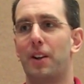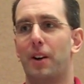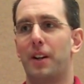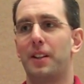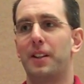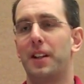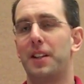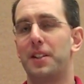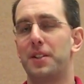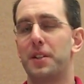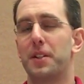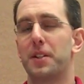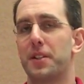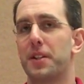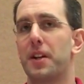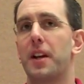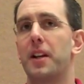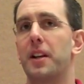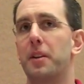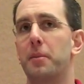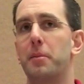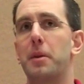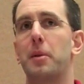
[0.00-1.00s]
it's
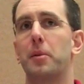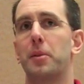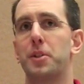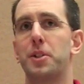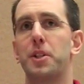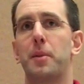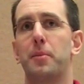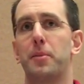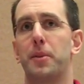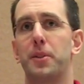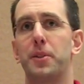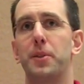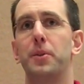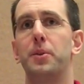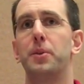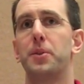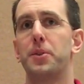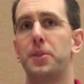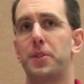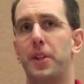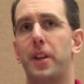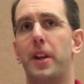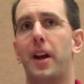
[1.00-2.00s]
exciting to be able to ship the
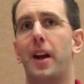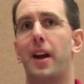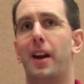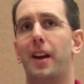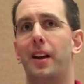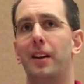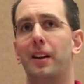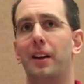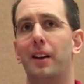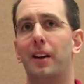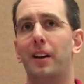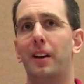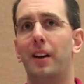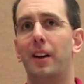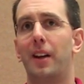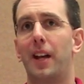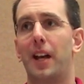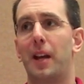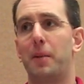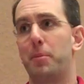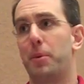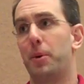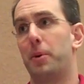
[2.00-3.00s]
tools today
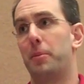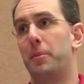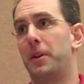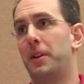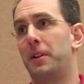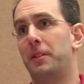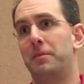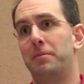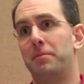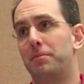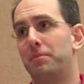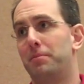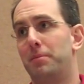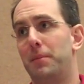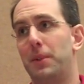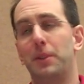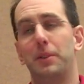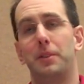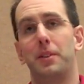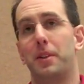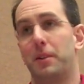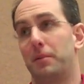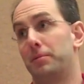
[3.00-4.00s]
and put them in,
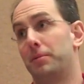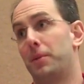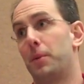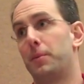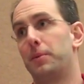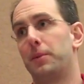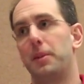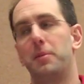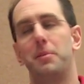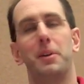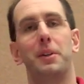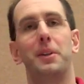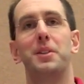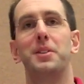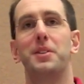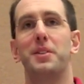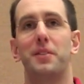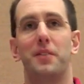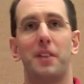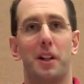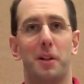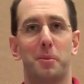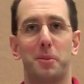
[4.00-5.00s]
hopefully millions
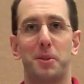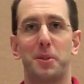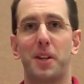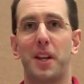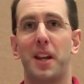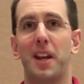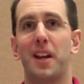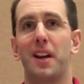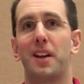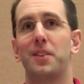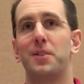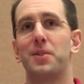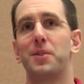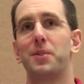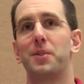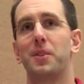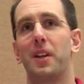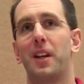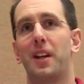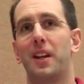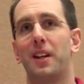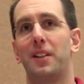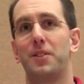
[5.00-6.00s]
of developers' hands
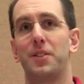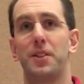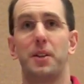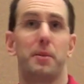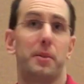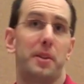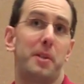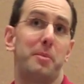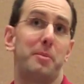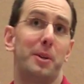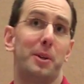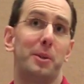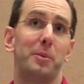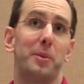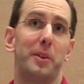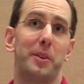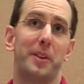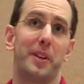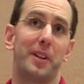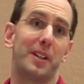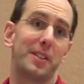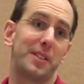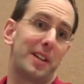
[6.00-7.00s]
and see what they build
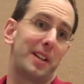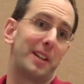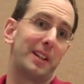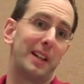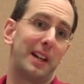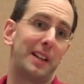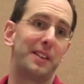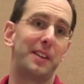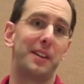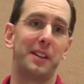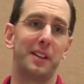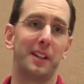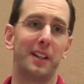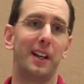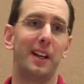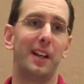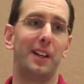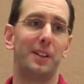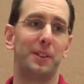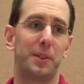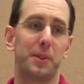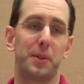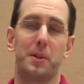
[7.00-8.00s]
with it. Because I think
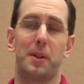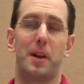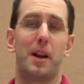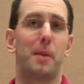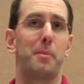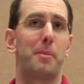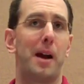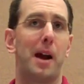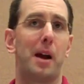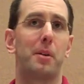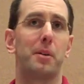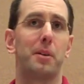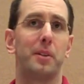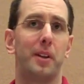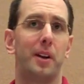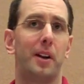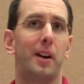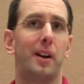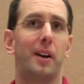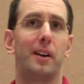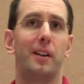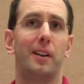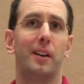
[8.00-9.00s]
there's a lot of power
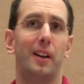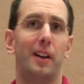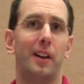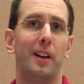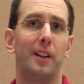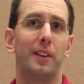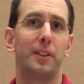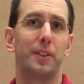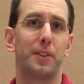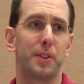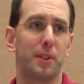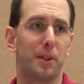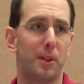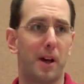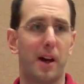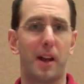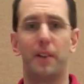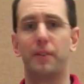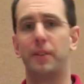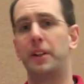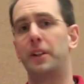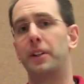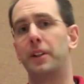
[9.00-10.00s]
there. There's a lot
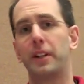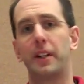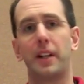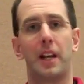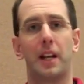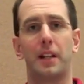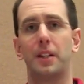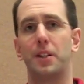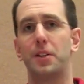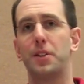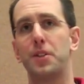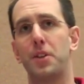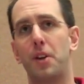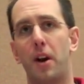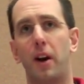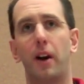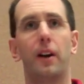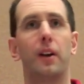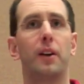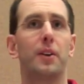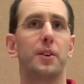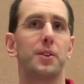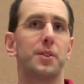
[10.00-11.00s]
of interconnected
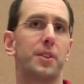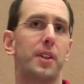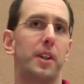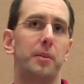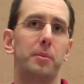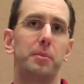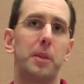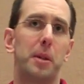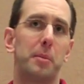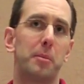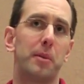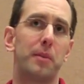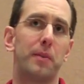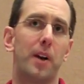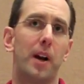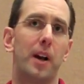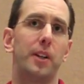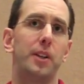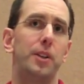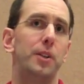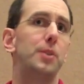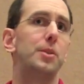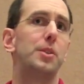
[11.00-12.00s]
scenarios that
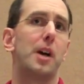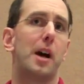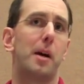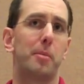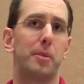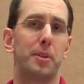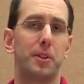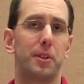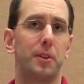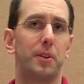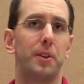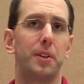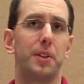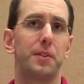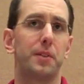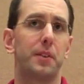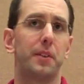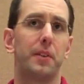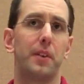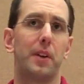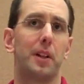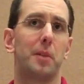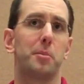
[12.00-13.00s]
provide huge opportunities for
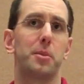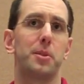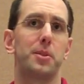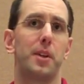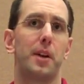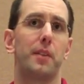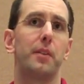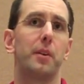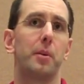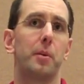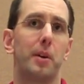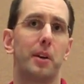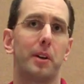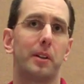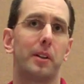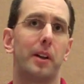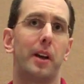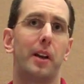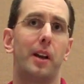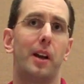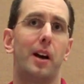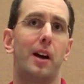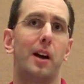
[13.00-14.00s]
developers everywhere to
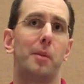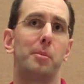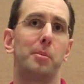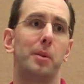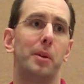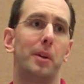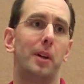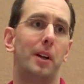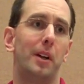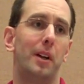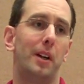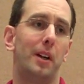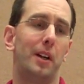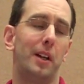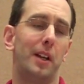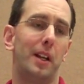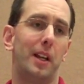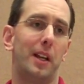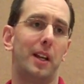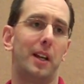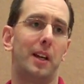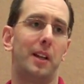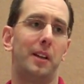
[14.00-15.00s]
light up.
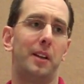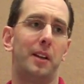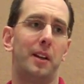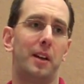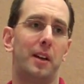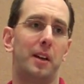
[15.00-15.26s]
And